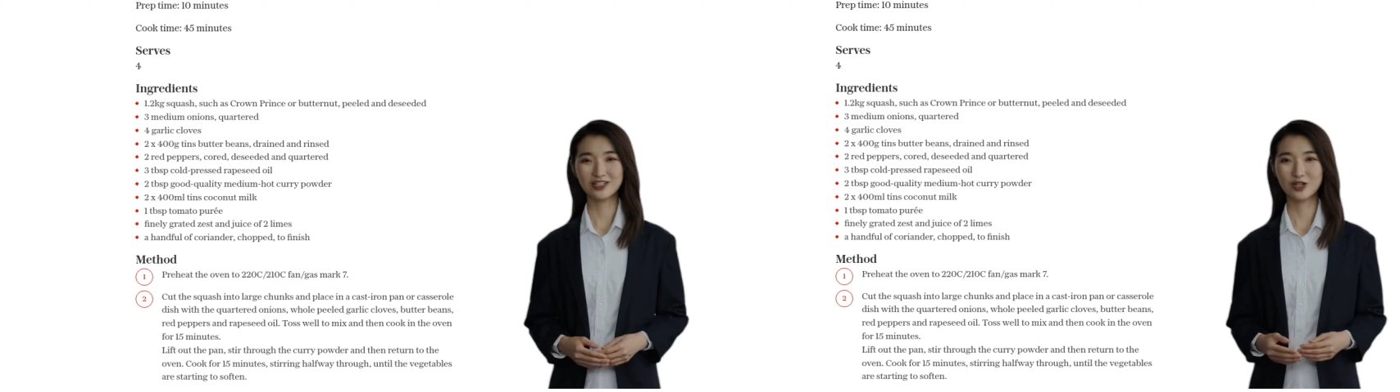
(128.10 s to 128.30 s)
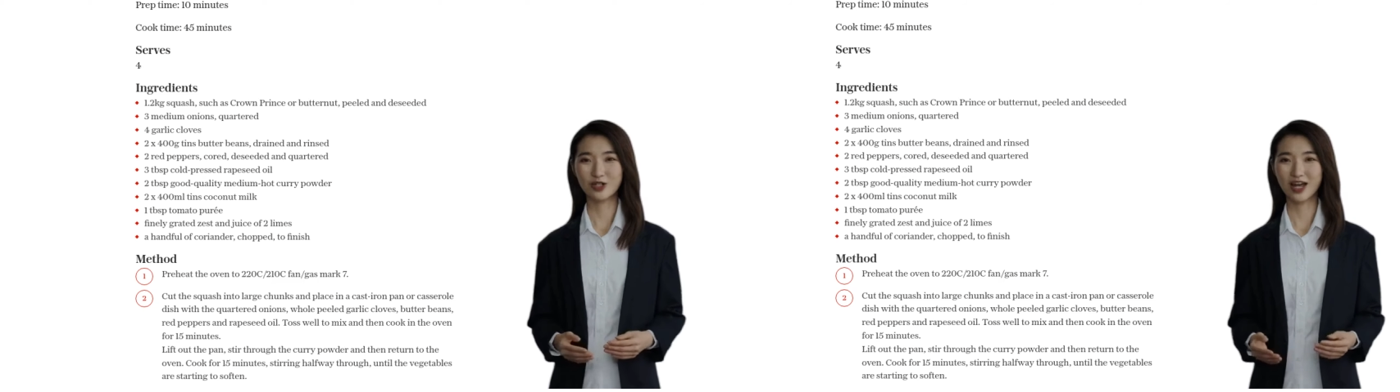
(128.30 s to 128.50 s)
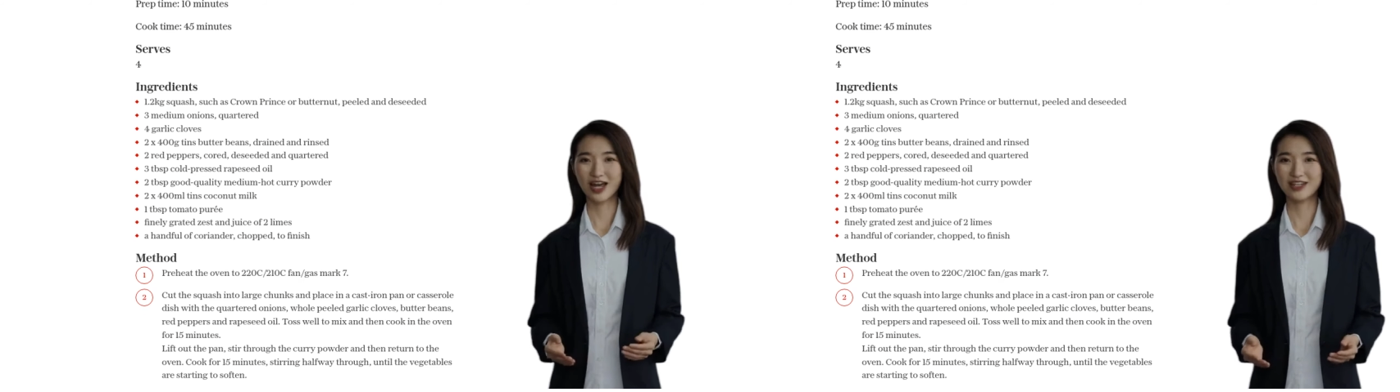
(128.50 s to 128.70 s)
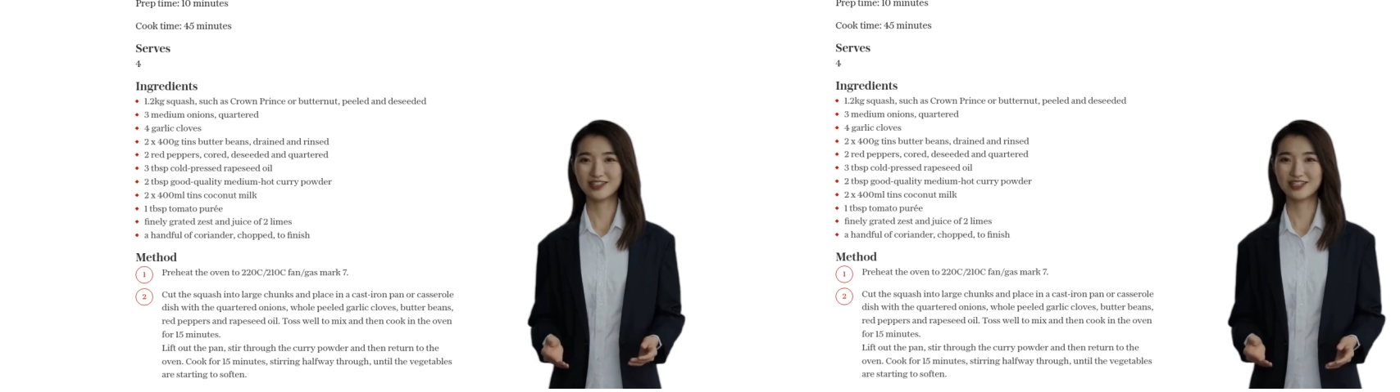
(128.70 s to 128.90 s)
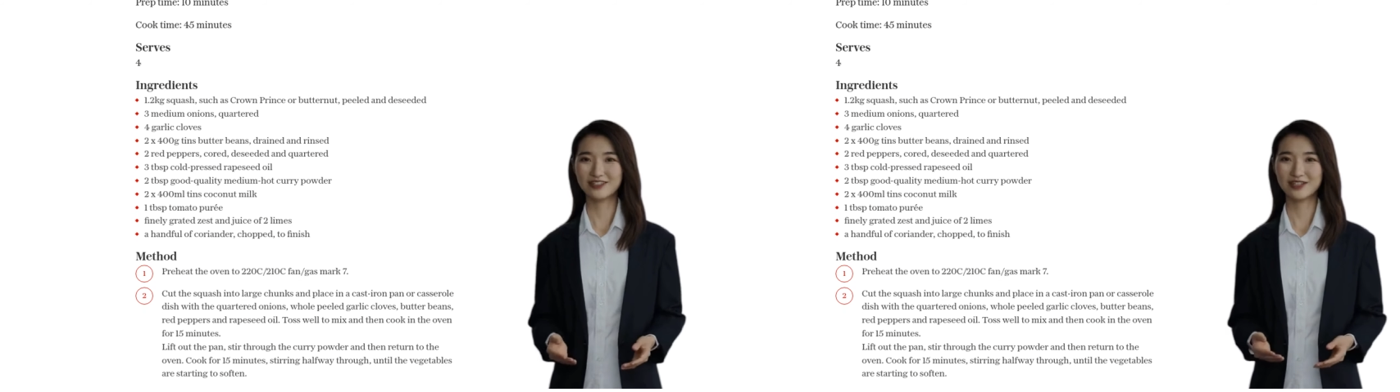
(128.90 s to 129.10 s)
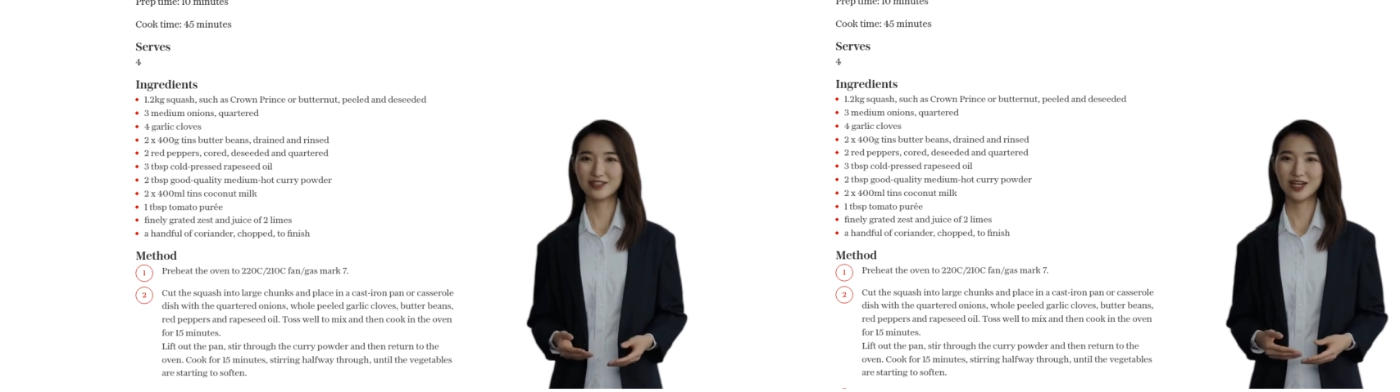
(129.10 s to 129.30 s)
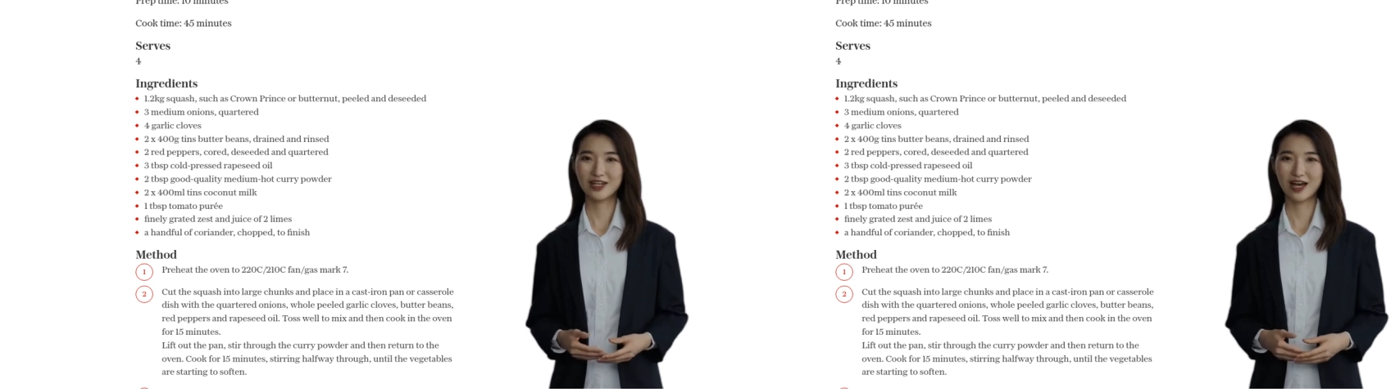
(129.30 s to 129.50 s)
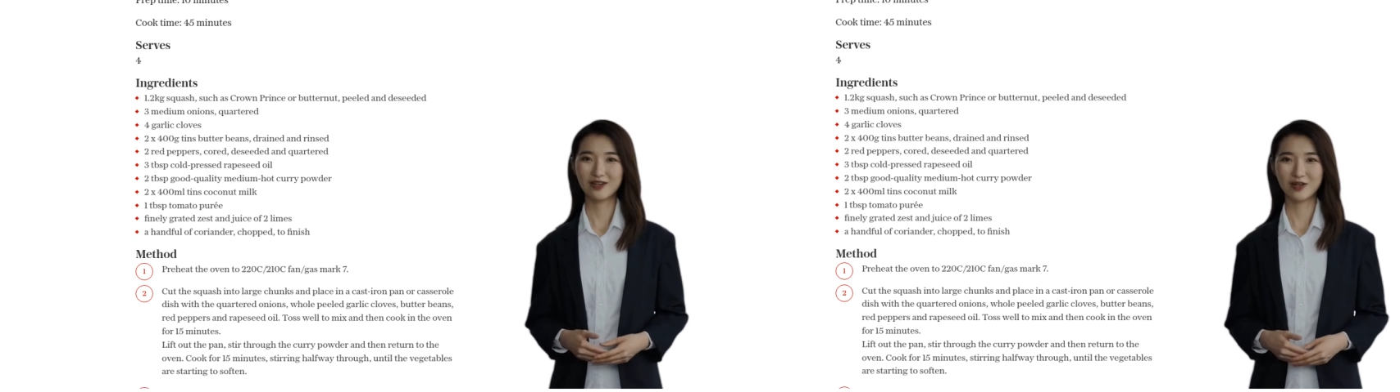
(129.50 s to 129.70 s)
done, take it out of
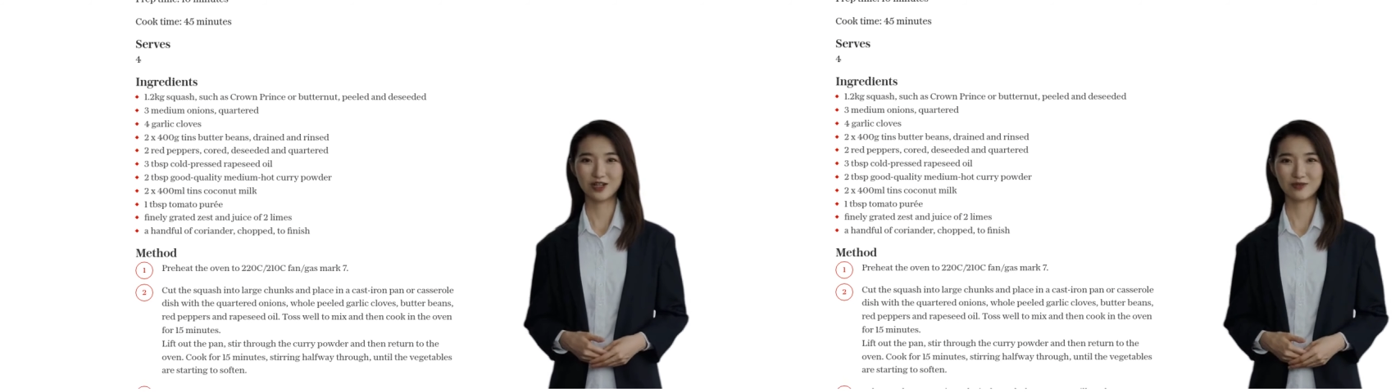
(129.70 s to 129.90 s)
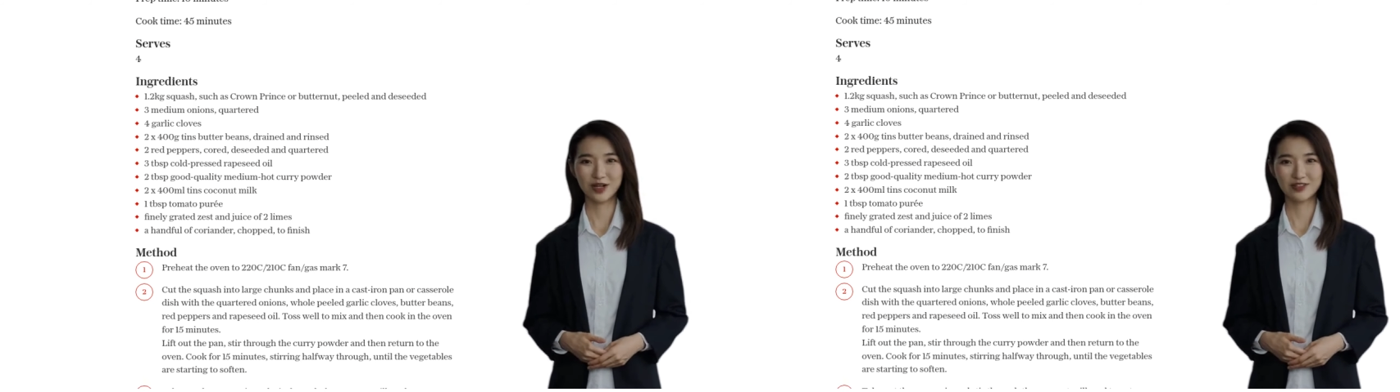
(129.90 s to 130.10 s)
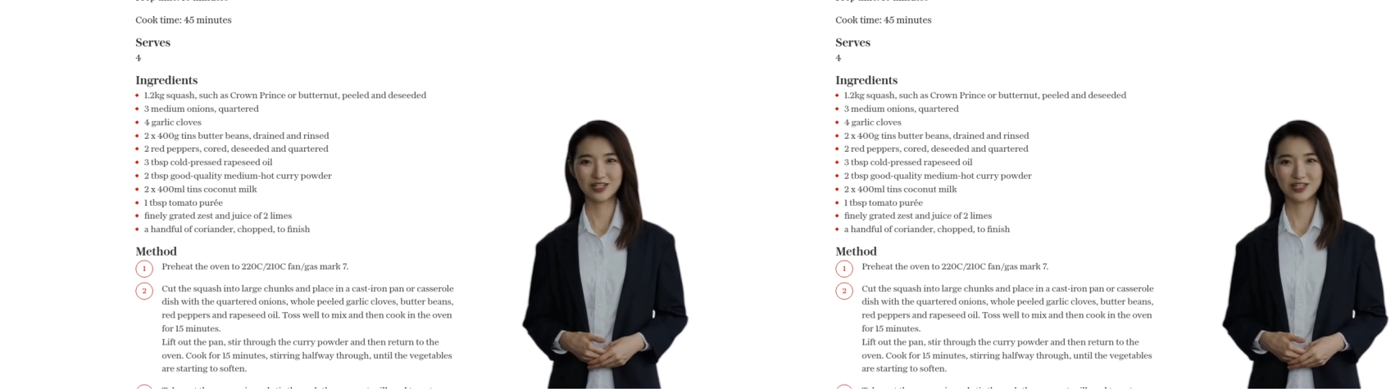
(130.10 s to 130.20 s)
the oven and stir